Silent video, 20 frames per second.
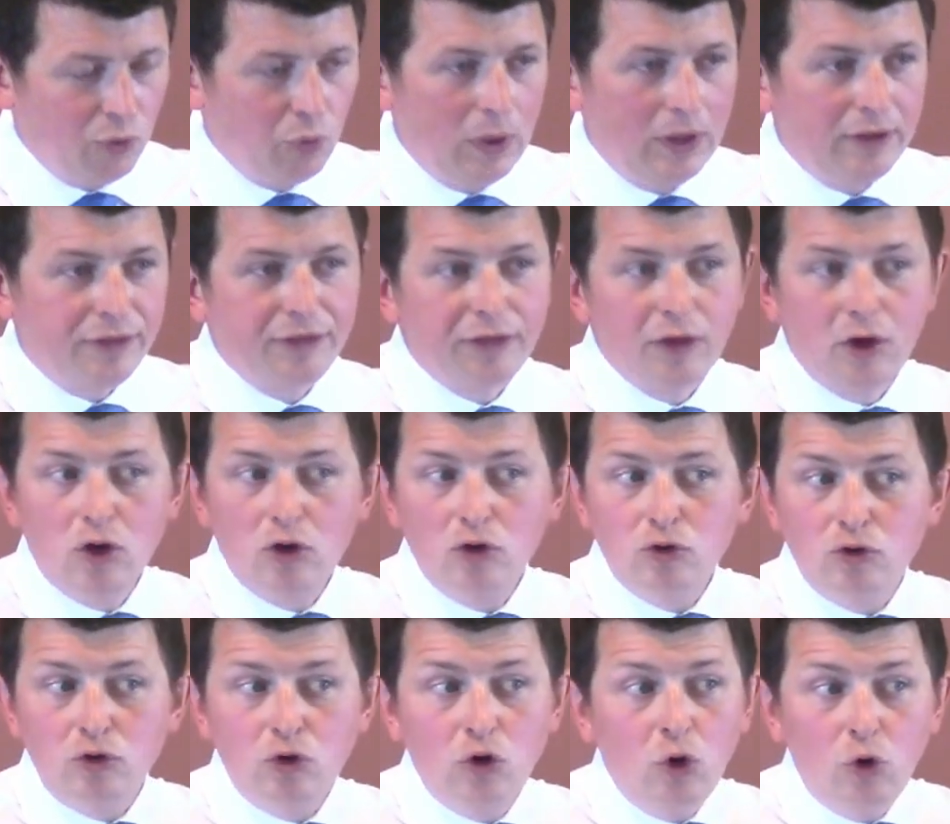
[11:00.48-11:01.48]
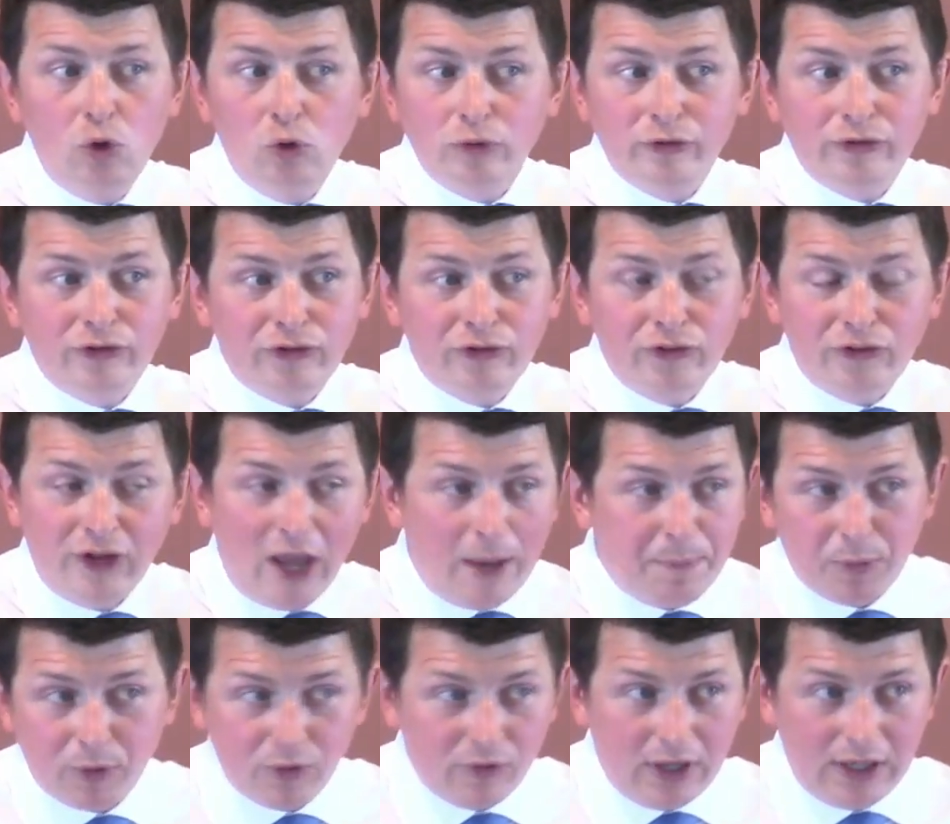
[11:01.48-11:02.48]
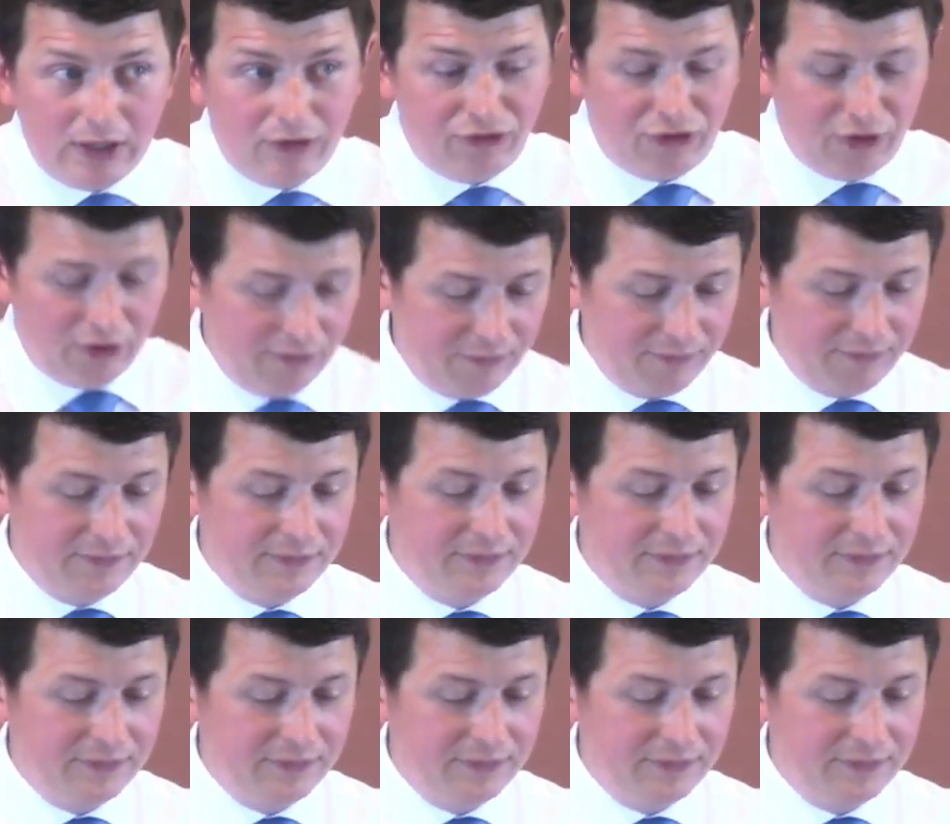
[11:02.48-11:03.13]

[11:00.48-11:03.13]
with no separation.